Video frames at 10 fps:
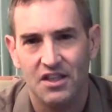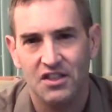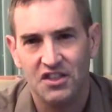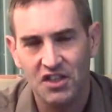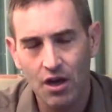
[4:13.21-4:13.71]

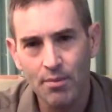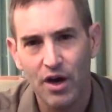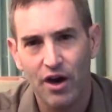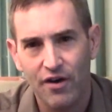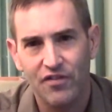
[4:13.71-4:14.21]
some
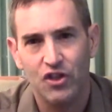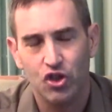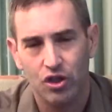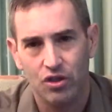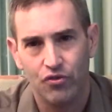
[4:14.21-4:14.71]
of the
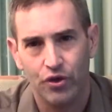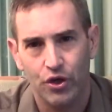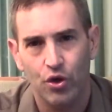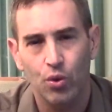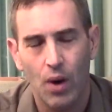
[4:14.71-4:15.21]
children
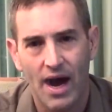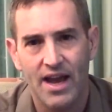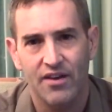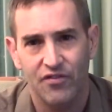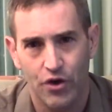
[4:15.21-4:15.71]
who I
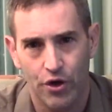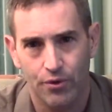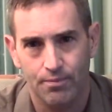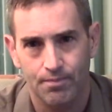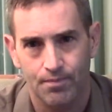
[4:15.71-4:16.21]
have known,